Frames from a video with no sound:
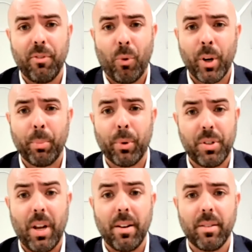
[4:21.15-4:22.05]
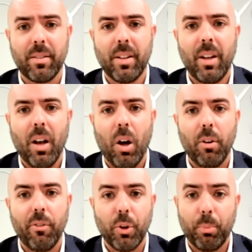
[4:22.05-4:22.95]
40%
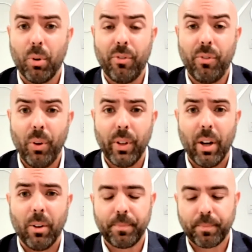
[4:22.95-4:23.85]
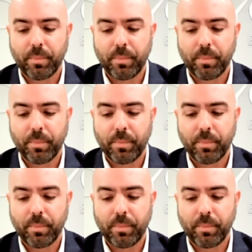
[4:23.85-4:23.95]
of your portfolio,